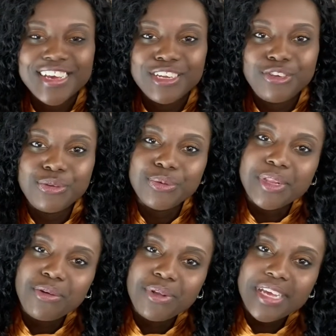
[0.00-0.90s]
to
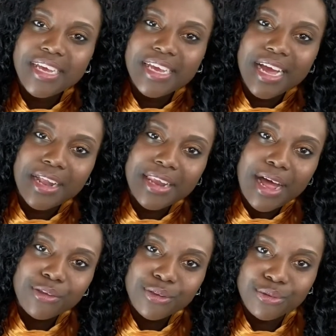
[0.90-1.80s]
literally allow
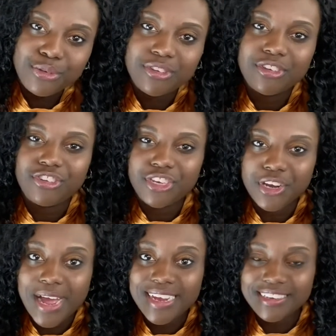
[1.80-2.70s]
your users to share
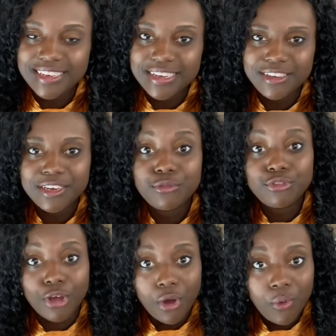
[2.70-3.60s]
ideas? And if
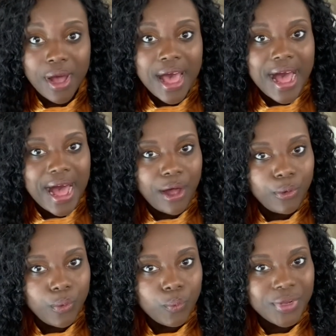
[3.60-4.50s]
so, how
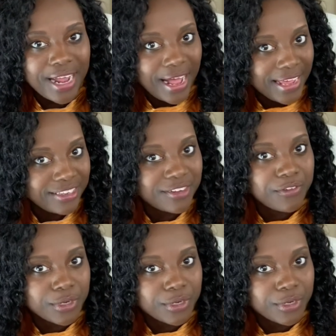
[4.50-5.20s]
would I, as a field